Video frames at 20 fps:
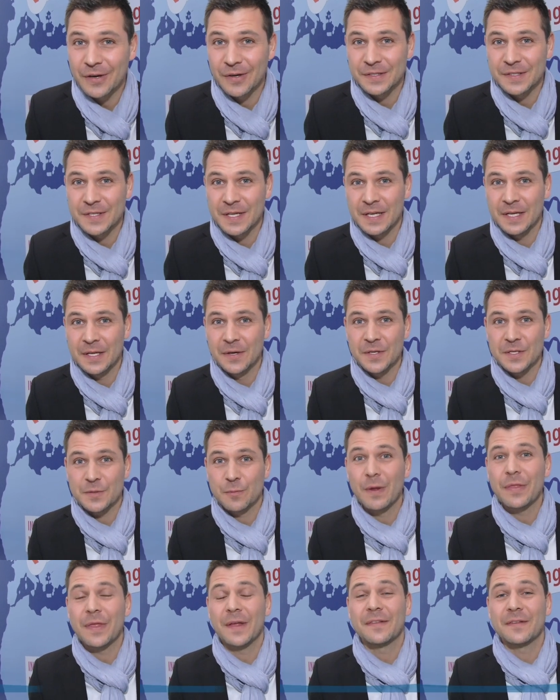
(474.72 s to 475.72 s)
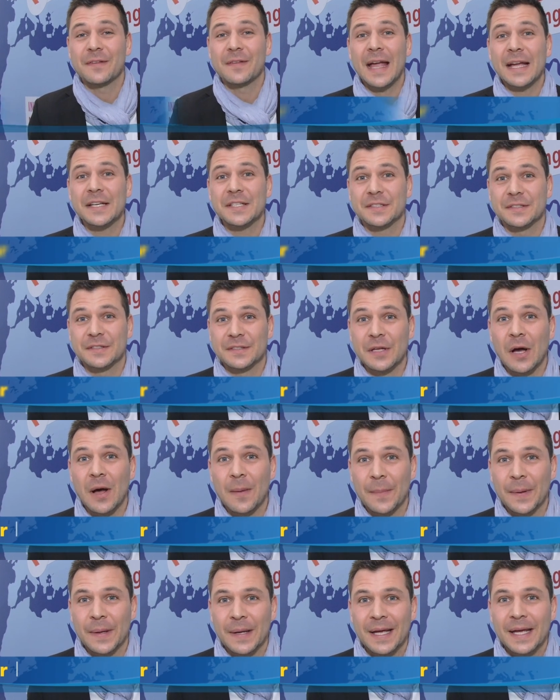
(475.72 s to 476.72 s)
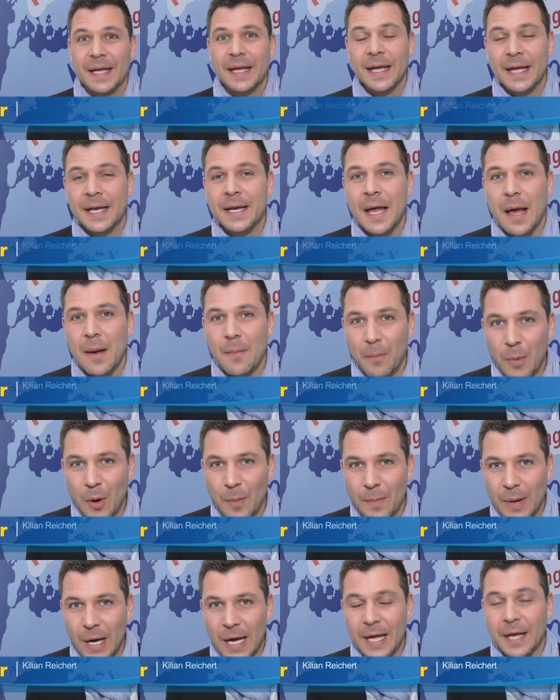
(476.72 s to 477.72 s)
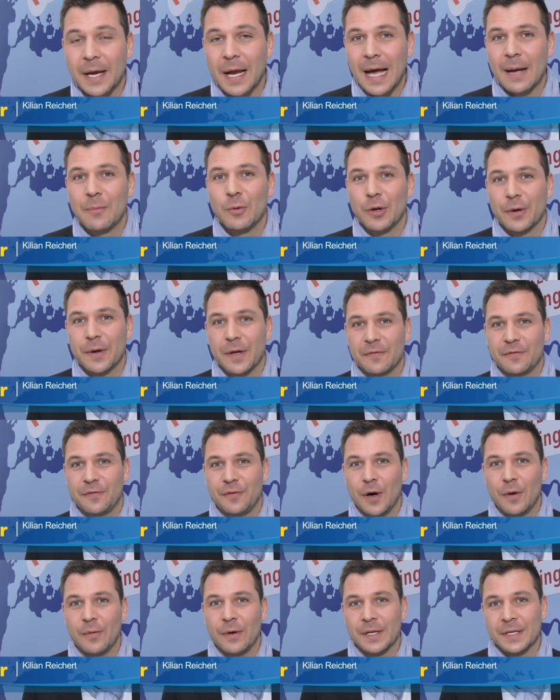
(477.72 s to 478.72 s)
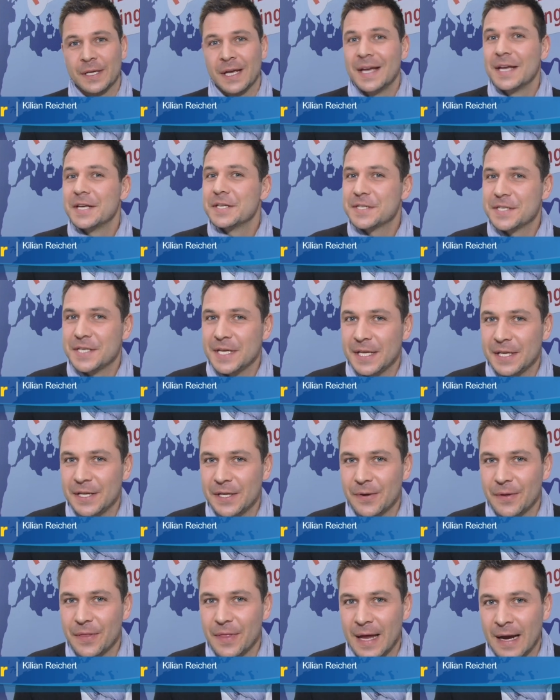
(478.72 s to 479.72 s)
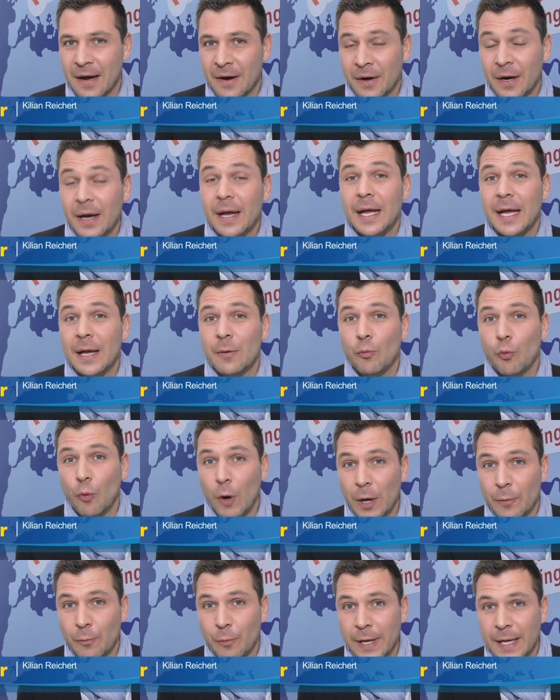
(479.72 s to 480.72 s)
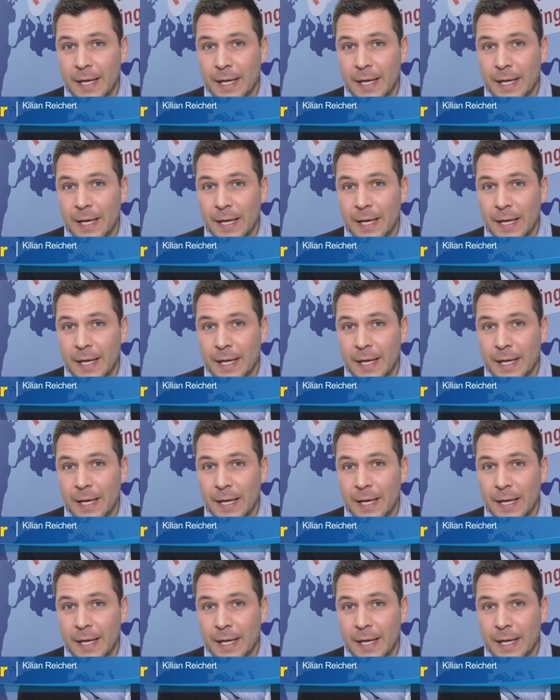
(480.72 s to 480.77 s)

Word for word: continues with its next stop in Mumbai, and I'm looking forward seeing you there in one